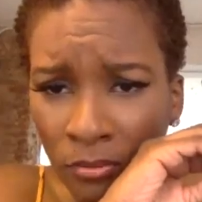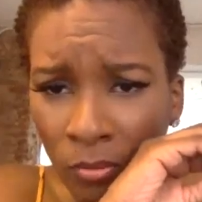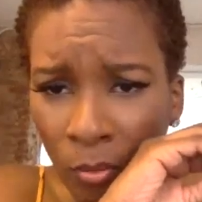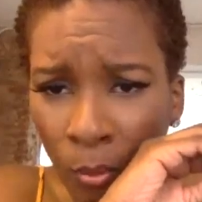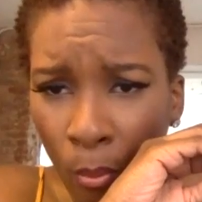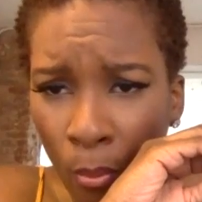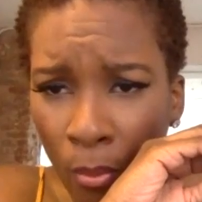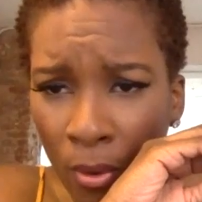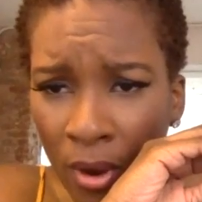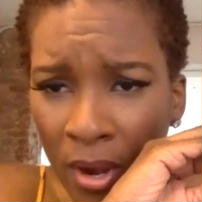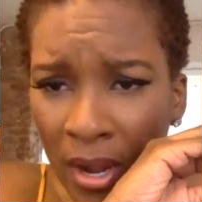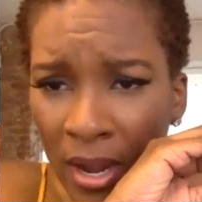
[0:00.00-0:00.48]

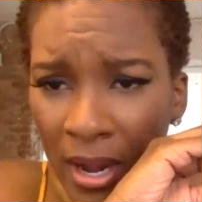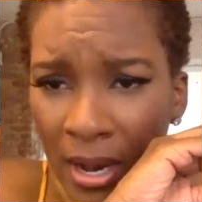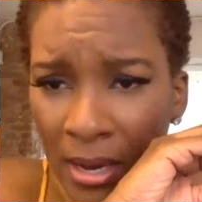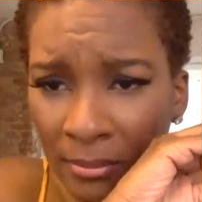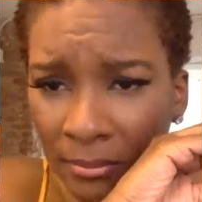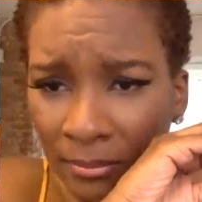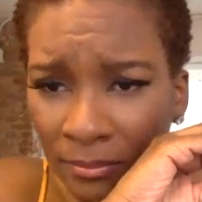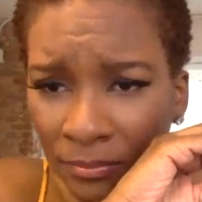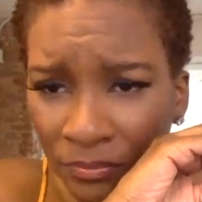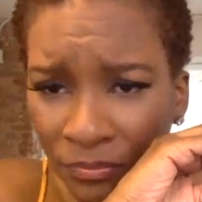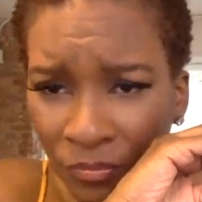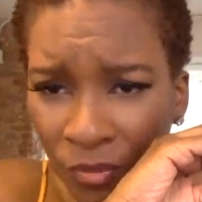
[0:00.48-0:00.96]

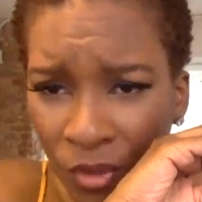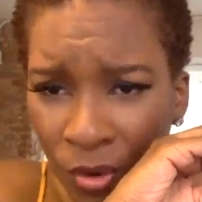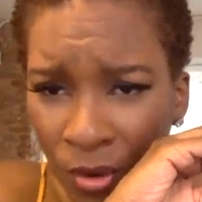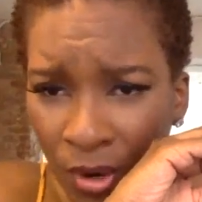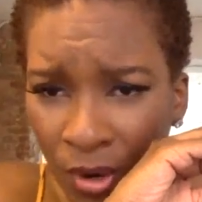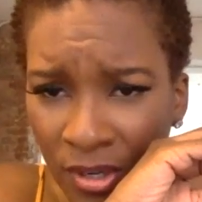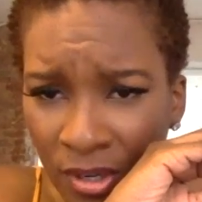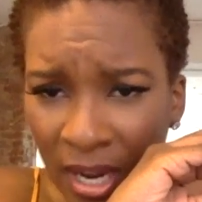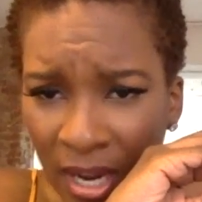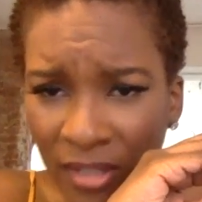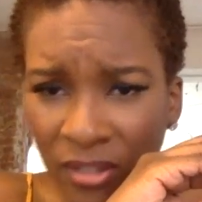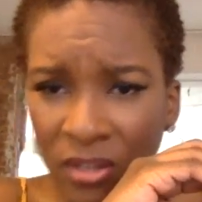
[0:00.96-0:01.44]
What? You
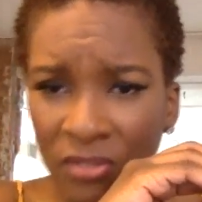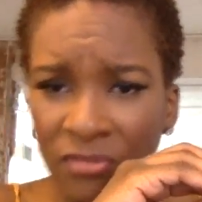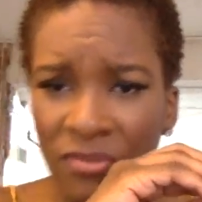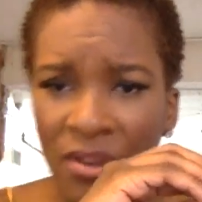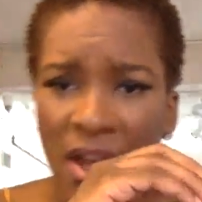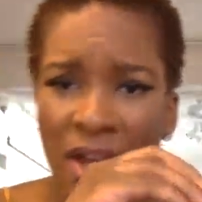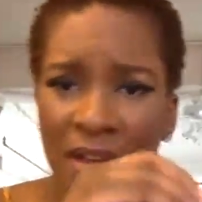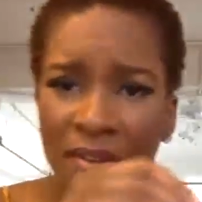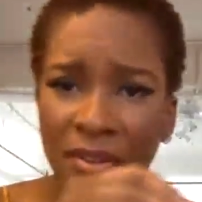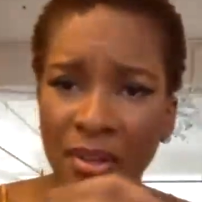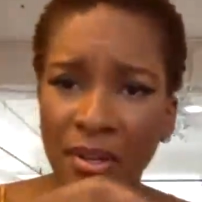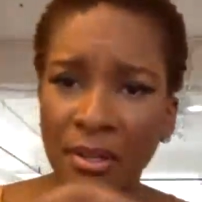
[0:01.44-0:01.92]
are not the
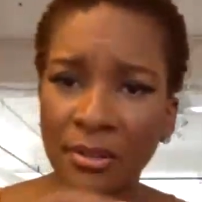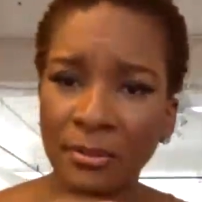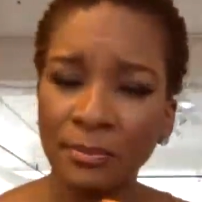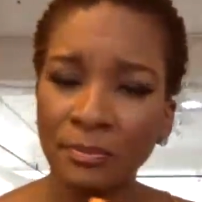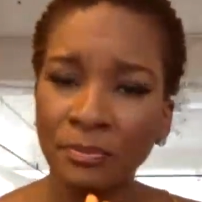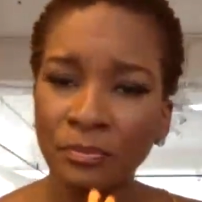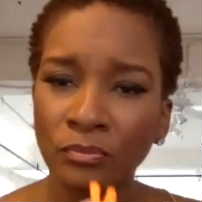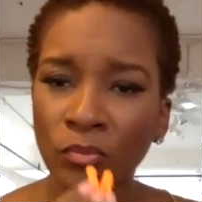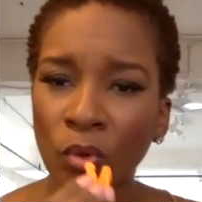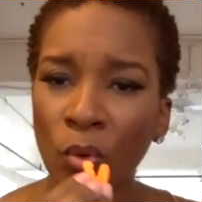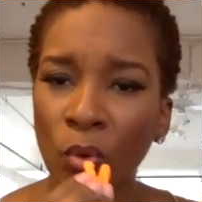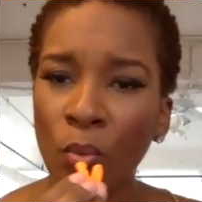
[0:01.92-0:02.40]
father.
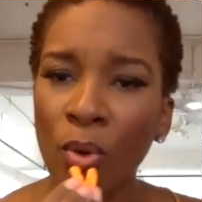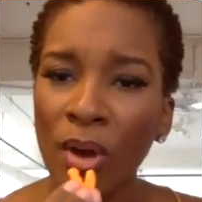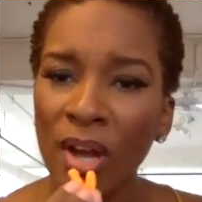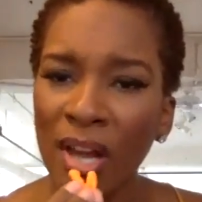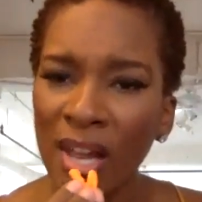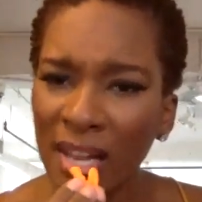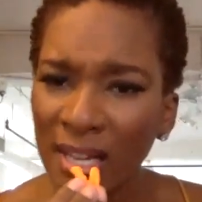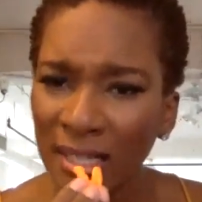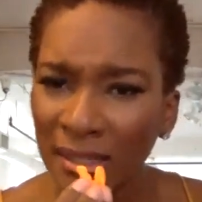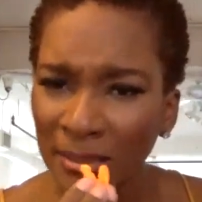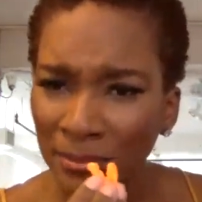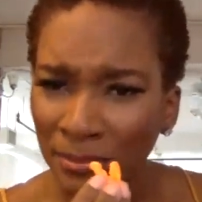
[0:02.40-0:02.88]

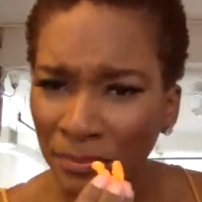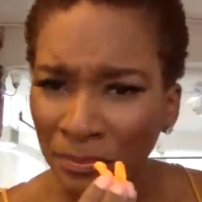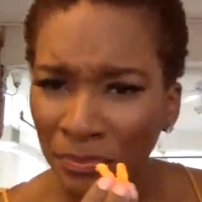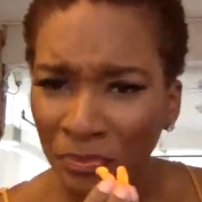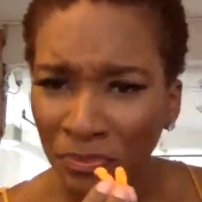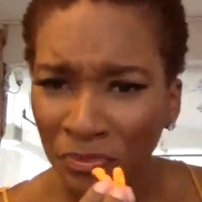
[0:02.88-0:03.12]
What?